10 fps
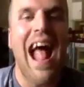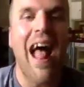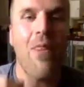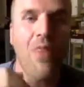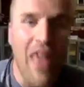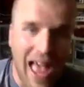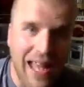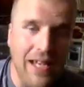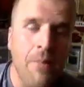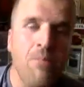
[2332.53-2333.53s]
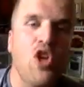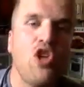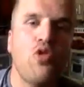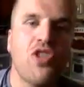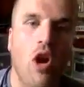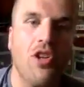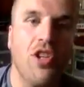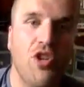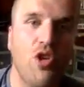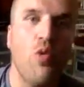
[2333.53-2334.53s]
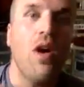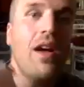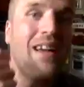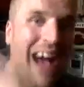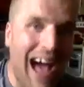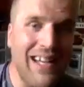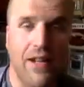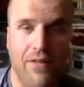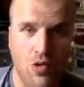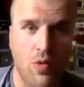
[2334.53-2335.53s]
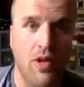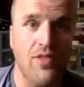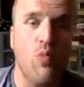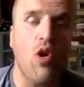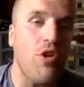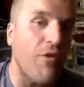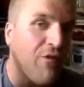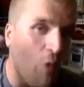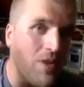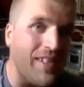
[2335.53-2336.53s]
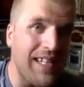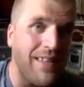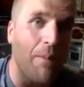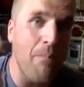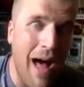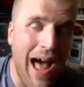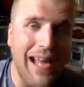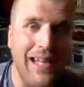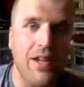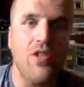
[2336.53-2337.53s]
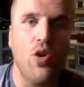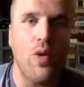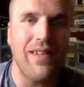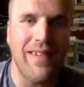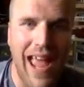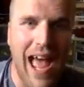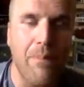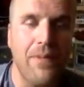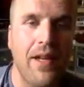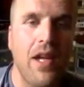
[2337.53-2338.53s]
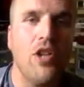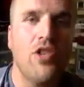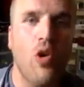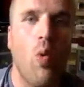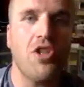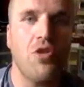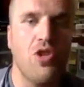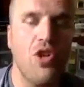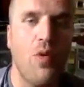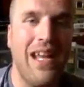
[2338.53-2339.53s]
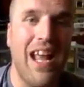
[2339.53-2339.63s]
And then you start to do cognitive drills where you're forcing the mind to adapt to what you're doing.